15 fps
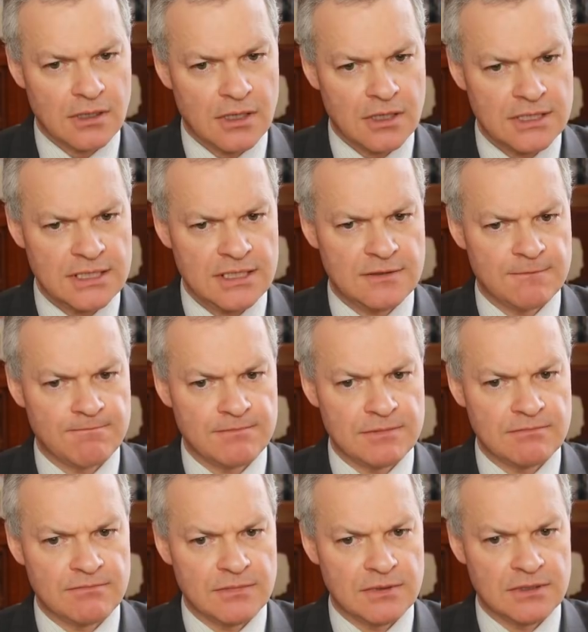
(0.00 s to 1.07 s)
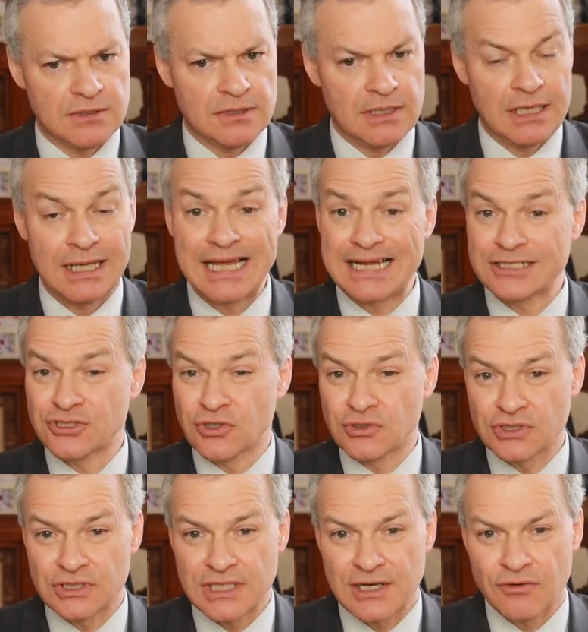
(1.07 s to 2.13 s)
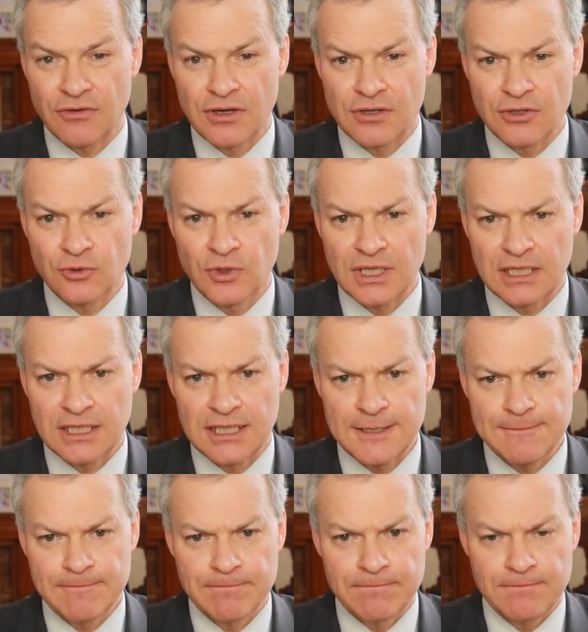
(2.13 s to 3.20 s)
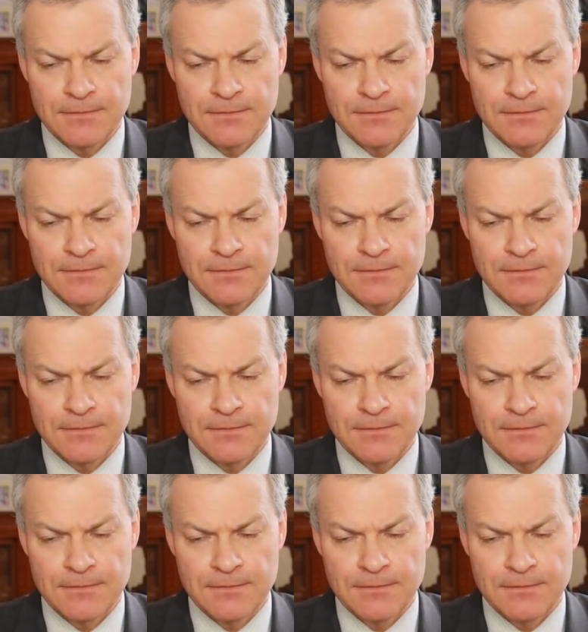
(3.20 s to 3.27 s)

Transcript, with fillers: I did latch onto that rather quickly,